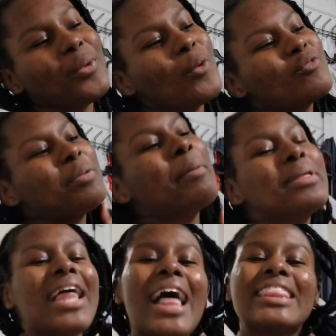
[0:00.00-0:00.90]
Remember
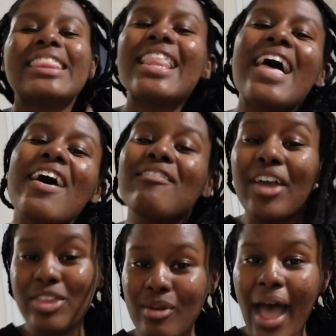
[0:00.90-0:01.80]
that I love
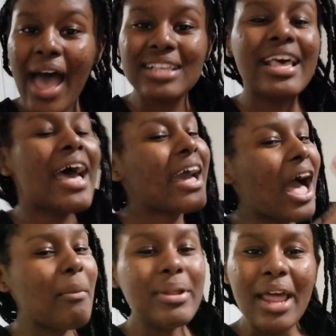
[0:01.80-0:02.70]
you guys.
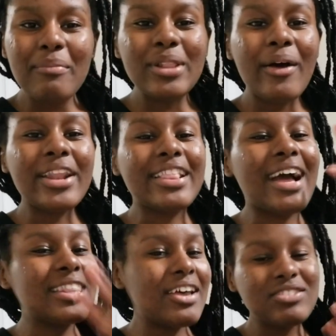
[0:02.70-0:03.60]
Comment down below anything. I
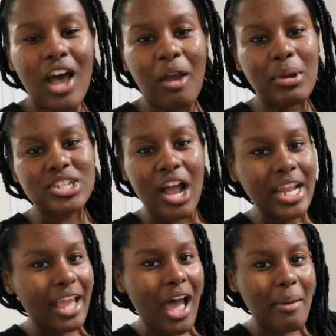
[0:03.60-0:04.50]
love talking with y'all in the
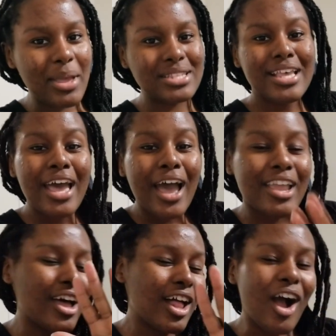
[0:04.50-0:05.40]
comments.
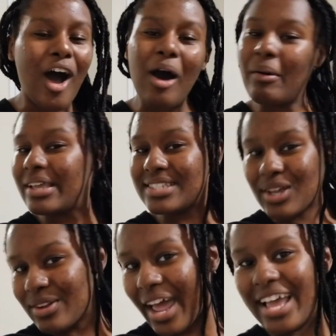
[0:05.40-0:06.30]
Y'all are always so
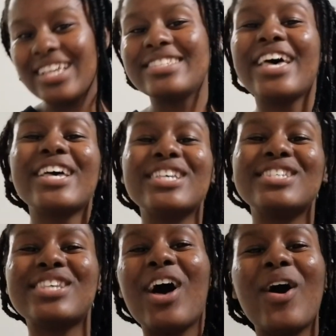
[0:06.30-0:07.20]
nice.
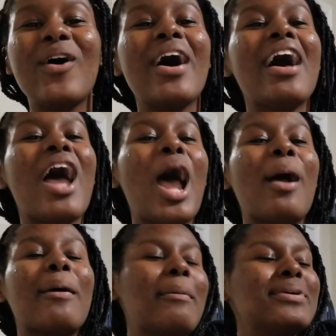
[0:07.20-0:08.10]
So
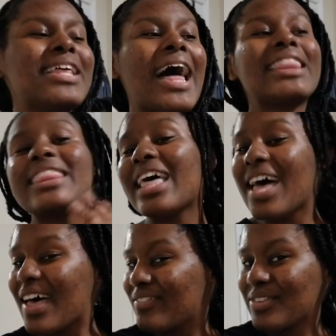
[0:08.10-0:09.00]
remember that I
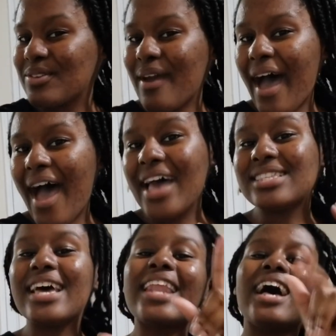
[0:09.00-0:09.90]
love you guys,
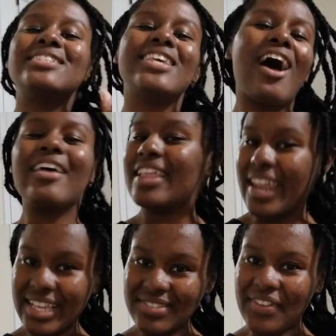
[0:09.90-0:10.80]
and I'll see y'all in the
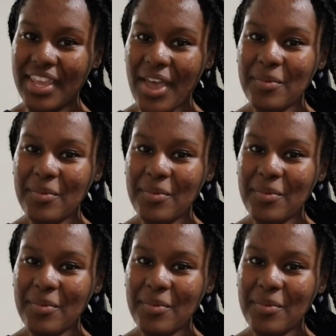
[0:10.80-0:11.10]
next video.